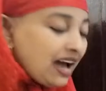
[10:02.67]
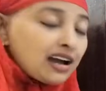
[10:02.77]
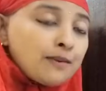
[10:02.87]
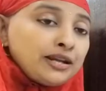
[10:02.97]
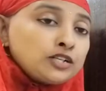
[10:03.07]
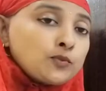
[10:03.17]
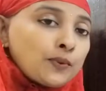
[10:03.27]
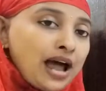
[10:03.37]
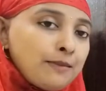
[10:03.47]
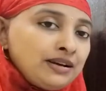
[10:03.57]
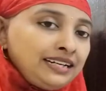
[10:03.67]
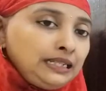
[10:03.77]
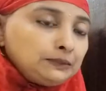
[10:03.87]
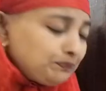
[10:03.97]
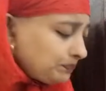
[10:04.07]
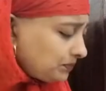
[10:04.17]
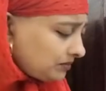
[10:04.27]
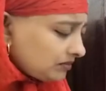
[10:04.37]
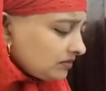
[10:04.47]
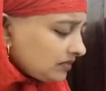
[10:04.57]
Coming to primary,
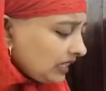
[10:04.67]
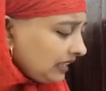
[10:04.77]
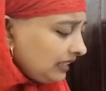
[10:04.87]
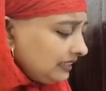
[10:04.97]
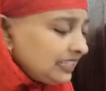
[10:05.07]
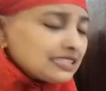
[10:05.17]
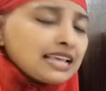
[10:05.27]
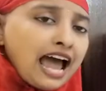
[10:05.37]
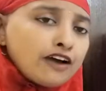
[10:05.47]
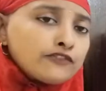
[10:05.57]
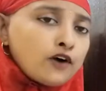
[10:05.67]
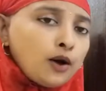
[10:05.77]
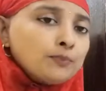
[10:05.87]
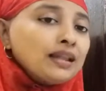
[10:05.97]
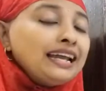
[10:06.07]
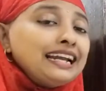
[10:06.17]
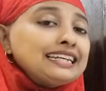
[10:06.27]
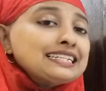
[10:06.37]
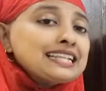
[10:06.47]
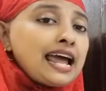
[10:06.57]
this have form, it
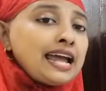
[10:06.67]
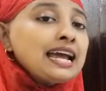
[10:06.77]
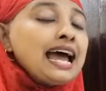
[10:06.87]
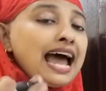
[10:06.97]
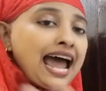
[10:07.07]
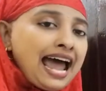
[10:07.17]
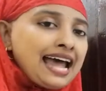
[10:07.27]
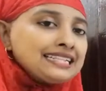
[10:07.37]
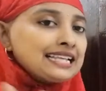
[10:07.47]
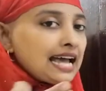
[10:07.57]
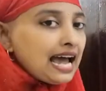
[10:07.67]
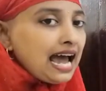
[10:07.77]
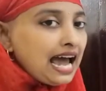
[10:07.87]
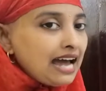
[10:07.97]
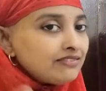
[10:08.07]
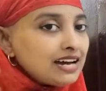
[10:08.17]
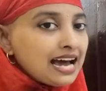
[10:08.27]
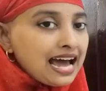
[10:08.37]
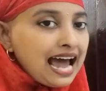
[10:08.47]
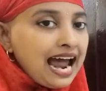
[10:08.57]
is like has, have,
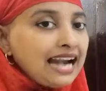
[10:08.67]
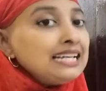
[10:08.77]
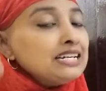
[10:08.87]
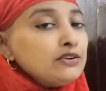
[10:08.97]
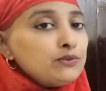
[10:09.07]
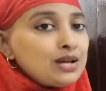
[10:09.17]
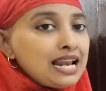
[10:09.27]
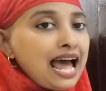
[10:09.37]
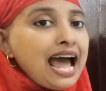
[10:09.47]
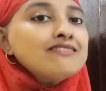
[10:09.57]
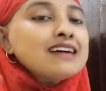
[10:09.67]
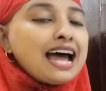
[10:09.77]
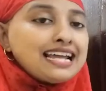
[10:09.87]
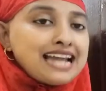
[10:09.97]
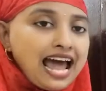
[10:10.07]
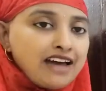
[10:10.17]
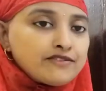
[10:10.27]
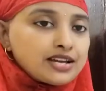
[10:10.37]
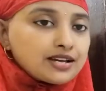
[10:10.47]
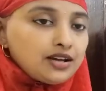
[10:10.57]
had, will have and
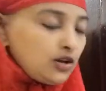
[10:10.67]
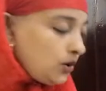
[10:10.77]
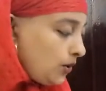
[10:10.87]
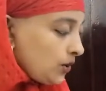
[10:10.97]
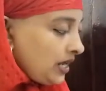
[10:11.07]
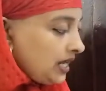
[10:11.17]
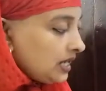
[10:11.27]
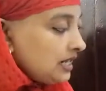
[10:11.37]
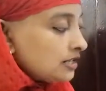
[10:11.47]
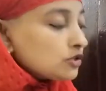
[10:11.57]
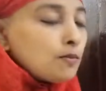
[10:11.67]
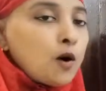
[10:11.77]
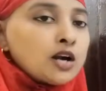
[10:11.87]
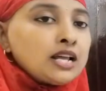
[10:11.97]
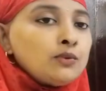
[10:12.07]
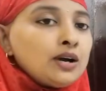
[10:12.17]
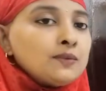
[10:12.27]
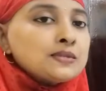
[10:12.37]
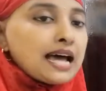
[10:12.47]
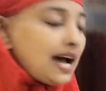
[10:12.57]
having. Okay, so modal
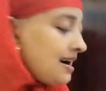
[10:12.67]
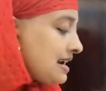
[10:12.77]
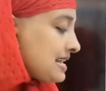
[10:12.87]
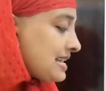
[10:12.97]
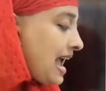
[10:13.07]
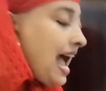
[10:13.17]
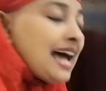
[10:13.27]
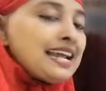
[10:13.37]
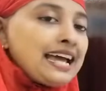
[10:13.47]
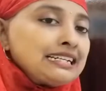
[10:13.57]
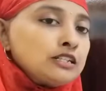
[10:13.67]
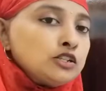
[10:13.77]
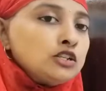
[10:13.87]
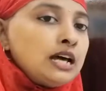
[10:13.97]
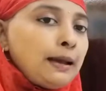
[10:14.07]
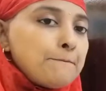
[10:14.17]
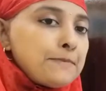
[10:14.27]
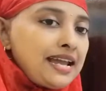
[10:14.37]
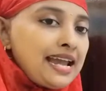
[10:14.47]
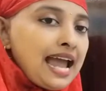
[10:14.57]
verbs are can and could,
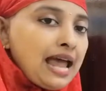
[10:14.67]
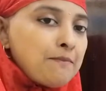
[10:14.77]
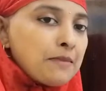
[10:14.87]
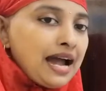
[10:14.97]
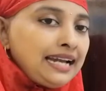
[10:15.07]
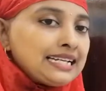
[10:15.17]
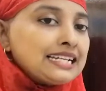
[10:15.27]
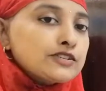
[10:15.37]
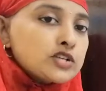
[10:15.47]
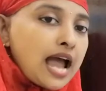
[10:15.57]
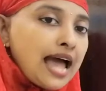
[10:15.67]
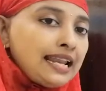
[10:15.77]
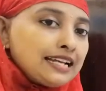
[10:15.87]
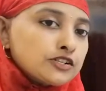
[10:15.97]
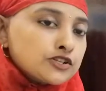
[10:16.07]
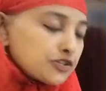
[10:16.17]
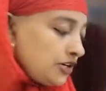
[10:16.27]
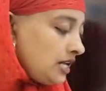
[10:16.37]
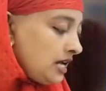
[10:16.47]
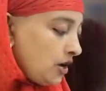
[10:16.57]
may and might, shall and
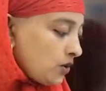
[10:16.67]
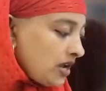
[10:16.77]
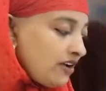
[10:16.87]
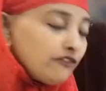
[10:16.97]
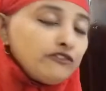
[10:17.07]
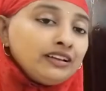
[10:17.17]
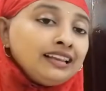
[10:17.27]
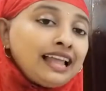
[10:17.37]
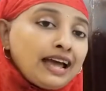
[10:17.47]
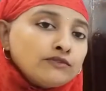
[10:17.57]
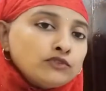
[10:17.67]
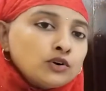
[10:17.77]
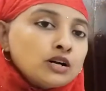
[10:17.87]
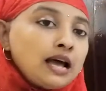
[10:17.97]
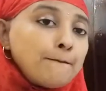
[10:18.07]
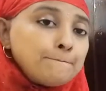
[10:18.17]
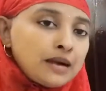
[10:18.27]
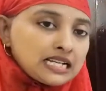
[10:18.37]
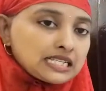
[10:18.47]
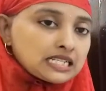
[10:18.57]
should, okay, will and would,
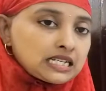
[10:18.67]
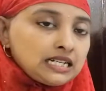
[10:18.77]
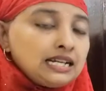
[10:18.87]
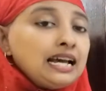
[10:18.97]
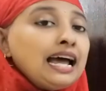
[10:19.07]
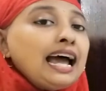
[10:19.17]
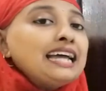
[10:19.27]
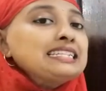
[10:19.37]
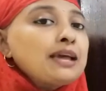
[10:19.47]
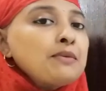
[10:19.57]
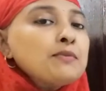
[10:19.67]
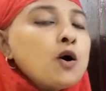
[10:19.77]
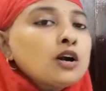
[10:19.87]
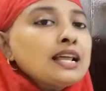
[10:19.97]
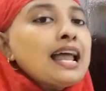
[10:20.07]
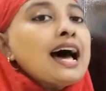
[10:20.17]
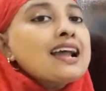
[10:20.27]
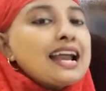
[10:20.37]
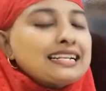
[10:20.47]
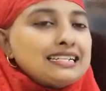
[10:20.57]
must. And semi-modal
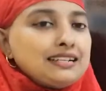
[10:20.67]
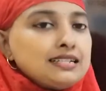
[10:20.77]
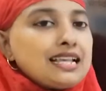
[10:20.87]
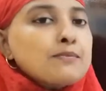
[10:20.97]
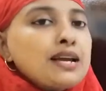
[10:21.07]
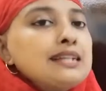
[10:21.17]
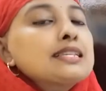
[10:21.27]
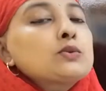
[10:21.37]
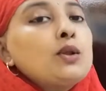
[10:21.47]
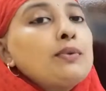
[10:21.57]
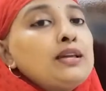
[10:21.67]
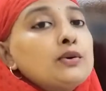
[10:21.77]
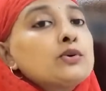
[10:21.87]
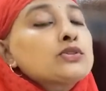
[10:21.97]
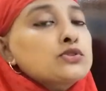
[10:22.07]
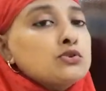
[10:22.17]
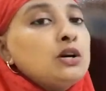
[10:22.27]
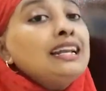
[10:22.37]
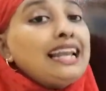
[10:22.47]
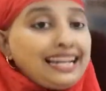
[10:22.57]
are in some cases will be used to,
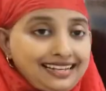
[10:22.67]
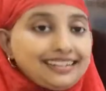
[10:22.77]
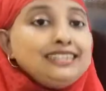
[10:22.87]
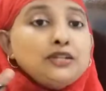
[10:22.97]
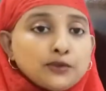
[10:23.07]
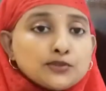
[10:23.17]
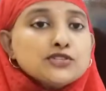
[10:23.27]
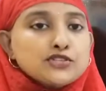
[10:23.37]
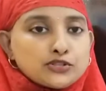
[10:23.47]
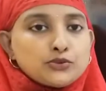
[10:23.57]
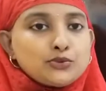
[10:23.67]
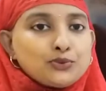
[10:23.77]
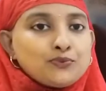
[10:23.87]
like used to,